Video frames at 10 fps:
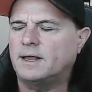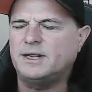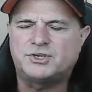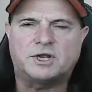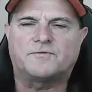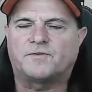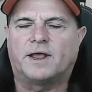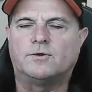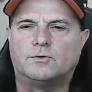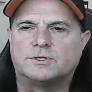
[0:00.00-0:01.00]
any Jet
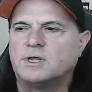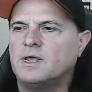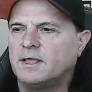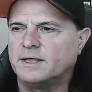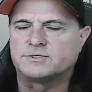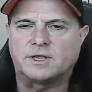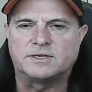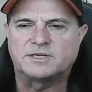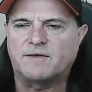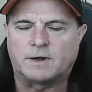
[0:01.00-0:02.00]
fan who
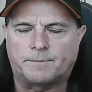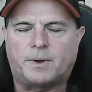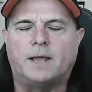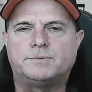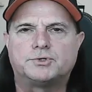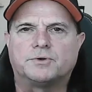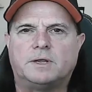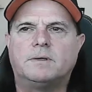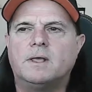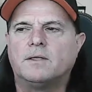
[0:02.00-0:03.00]
is having a pipe
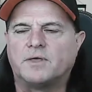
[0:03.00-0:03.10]
dream